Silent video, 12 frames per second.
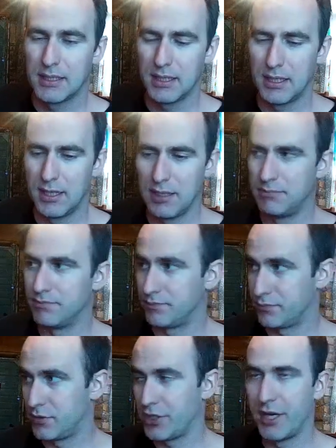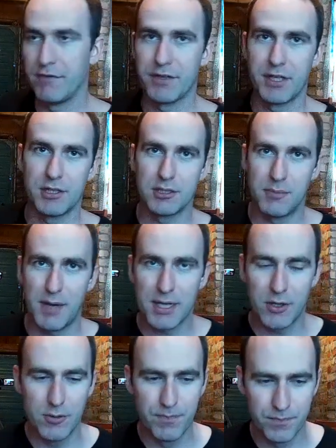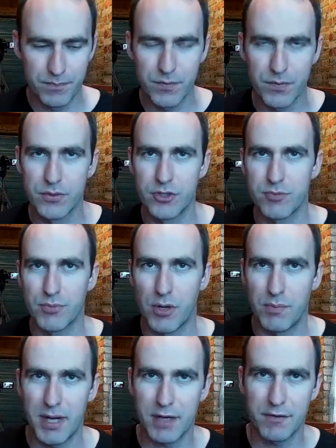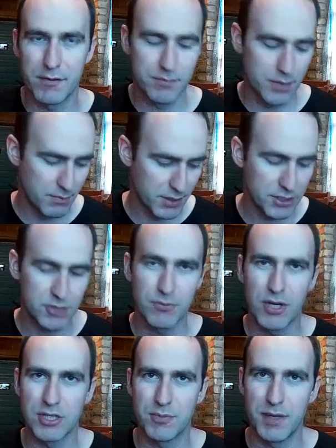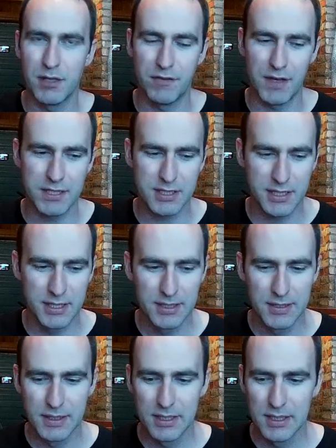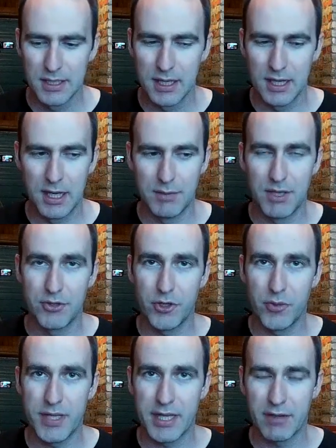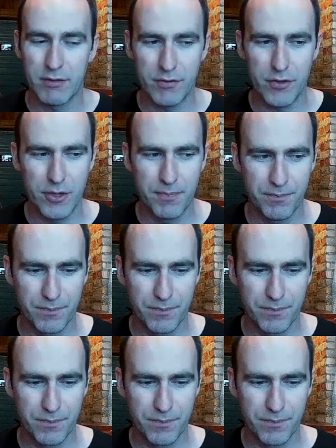chewing vanilla tobacco, just brought back from Mrs. Moran's Belfast, and do a wee kit review.